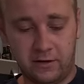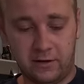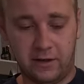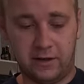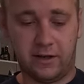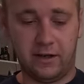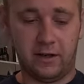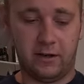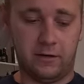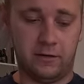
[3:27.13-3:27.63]

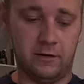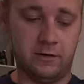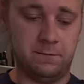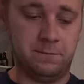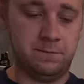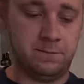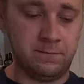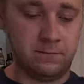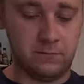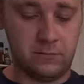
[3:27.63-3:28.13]
Again,
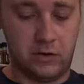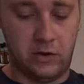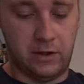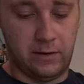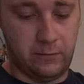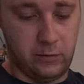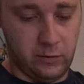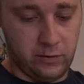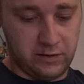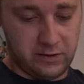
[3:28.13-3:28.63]
you
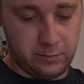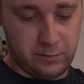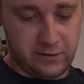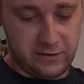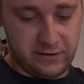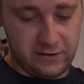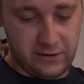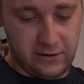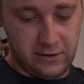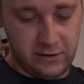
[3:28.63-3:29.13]
have U S B
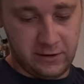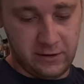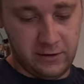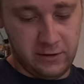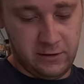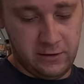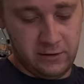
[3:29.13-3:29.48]
C.